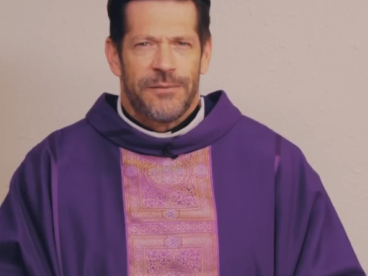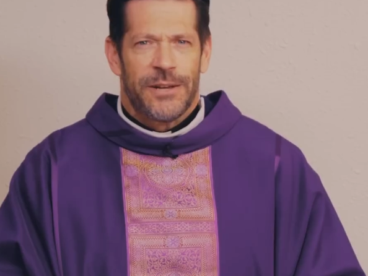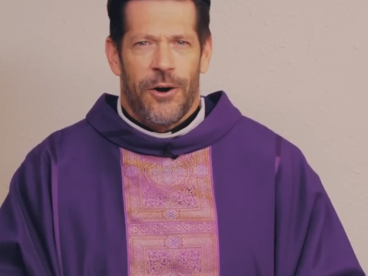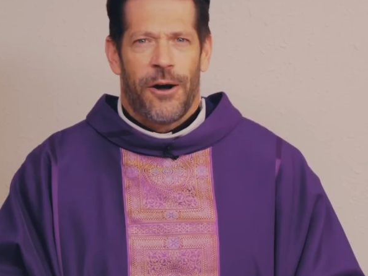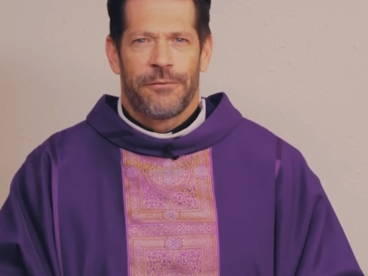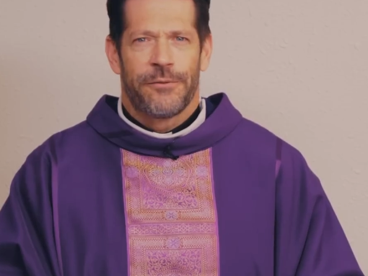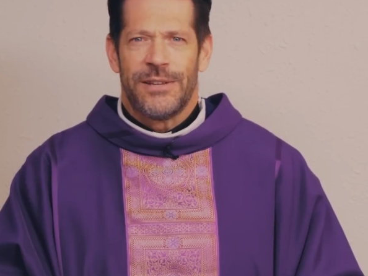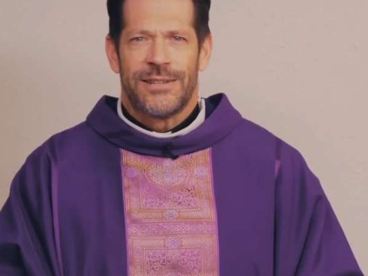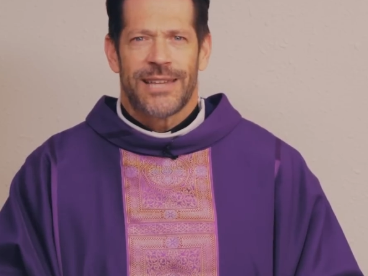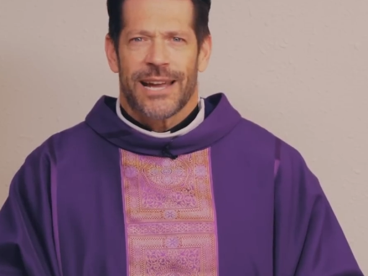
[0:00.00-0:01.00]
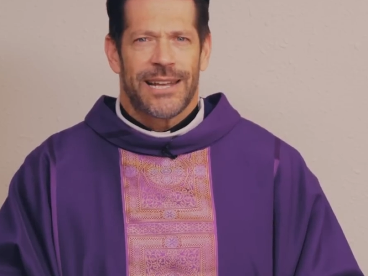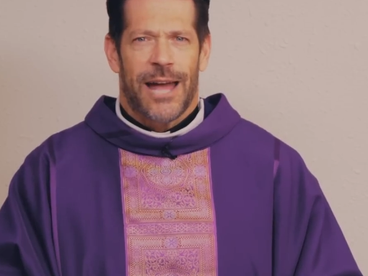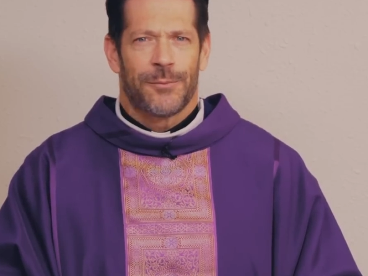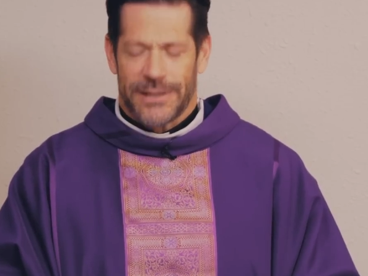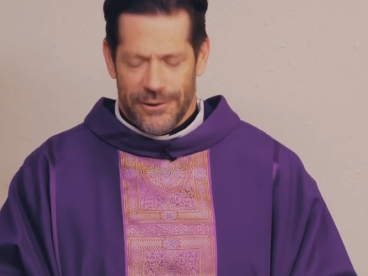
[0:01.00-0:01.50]
living off of these
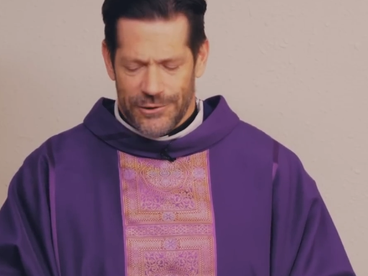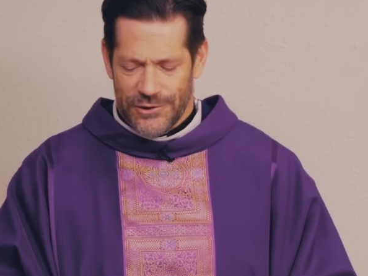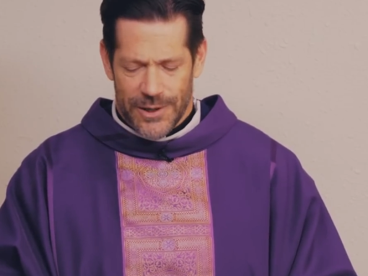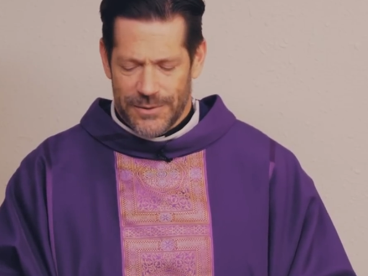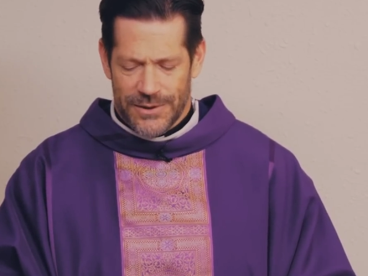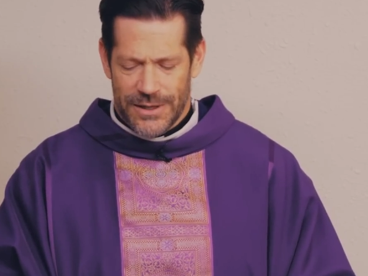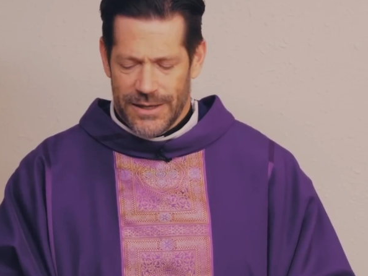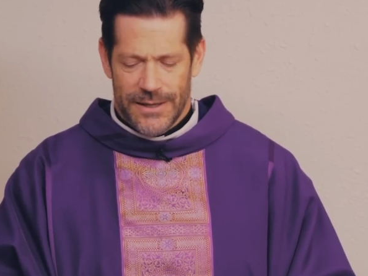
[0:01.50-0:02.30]
second-hand relationships?